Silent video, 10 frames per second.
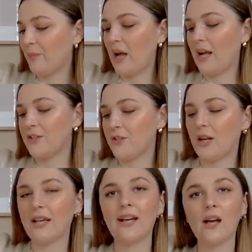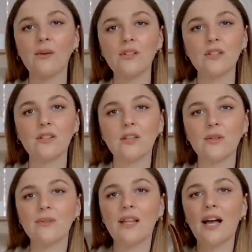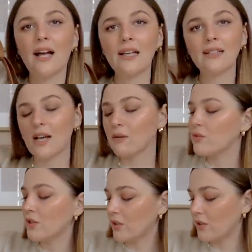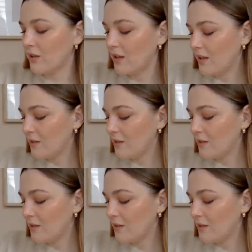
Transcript: but I do like how it just looks with that hanging down too.